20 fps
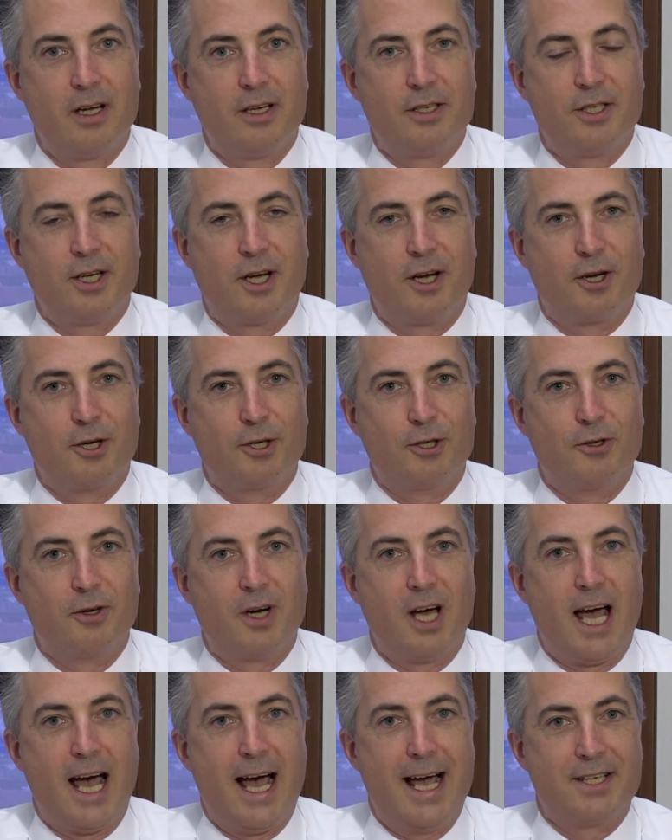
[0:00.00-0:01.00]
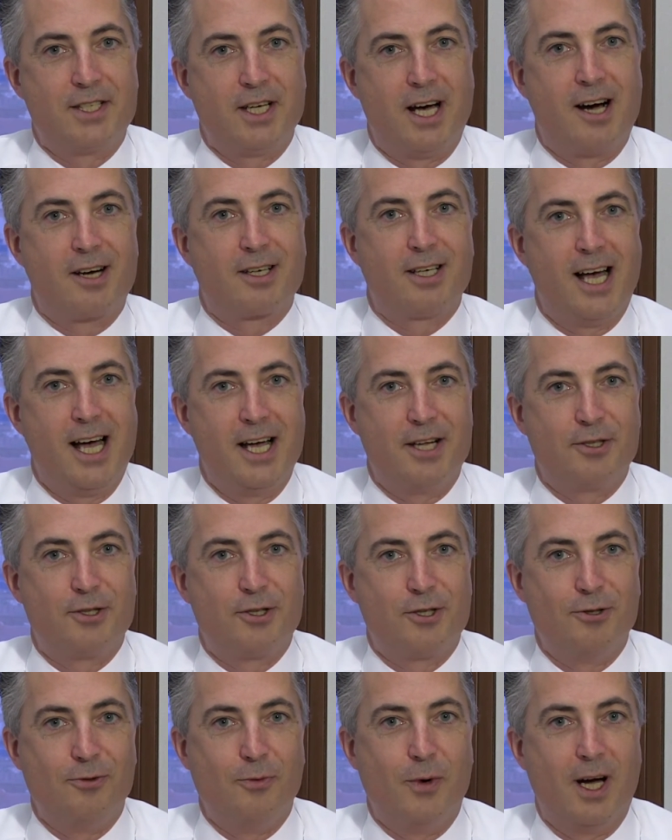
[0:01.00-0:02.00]
So as our clients
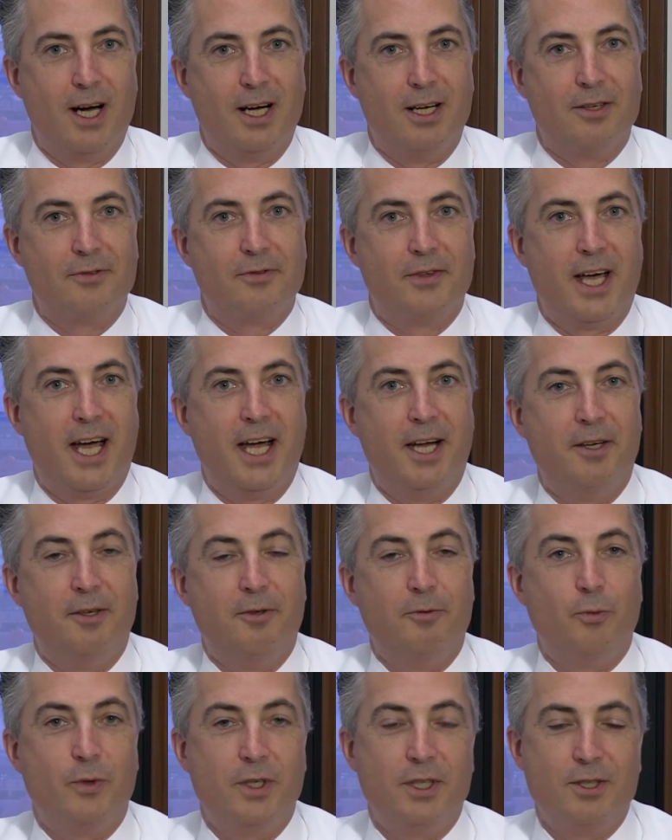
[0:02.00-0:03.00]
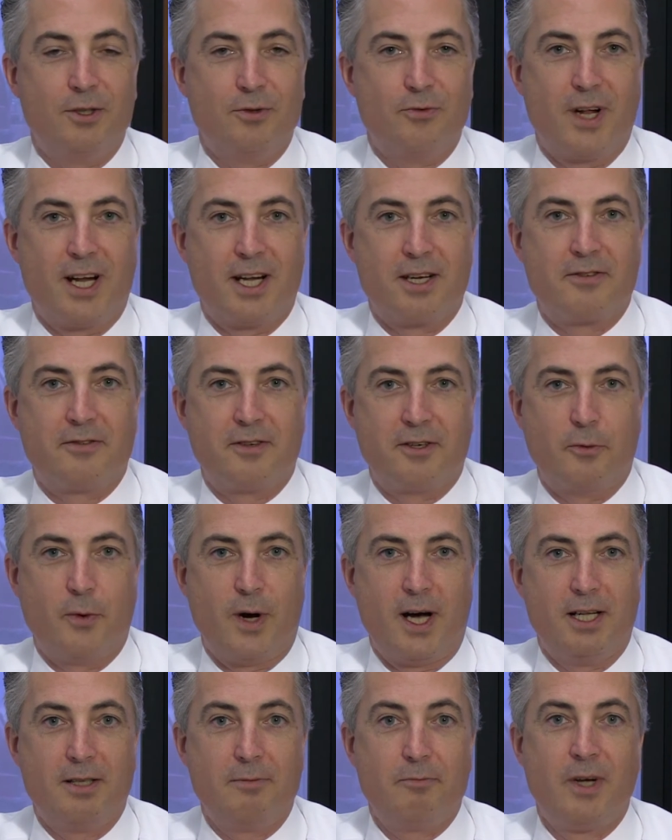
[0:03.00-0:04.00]
do well, then we do relatively
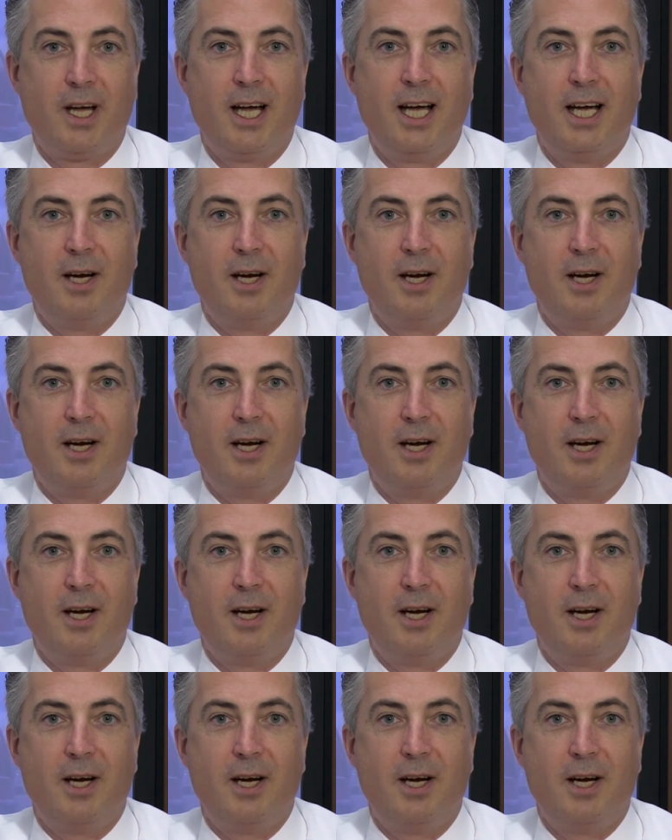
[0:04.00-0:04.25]
well.